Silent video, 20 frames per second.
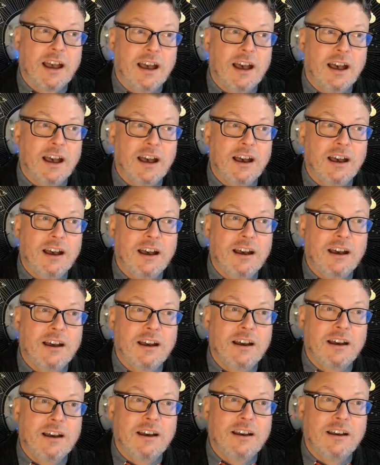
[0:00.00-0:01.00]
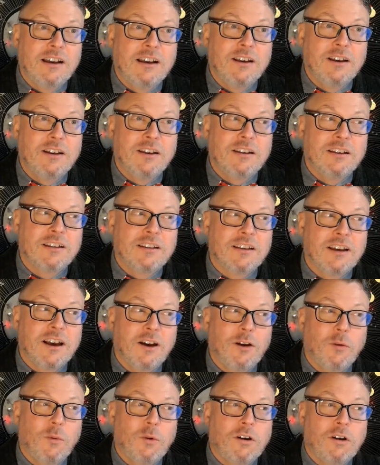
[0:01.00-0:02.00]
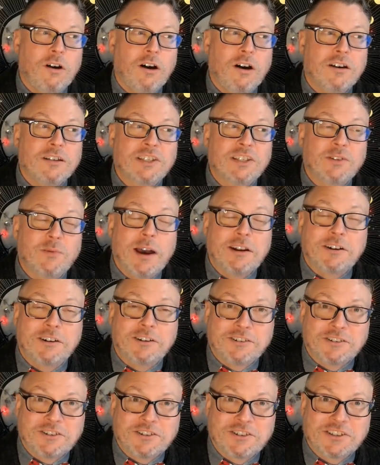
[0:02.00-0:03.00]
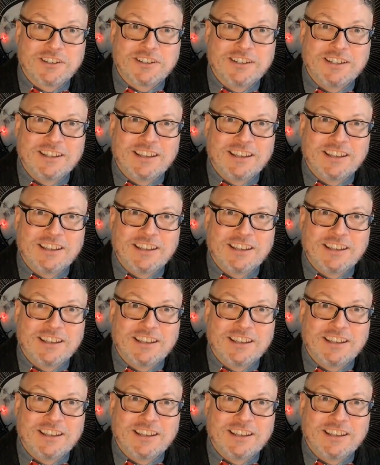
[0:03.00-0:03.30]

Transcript: Were all sweaters,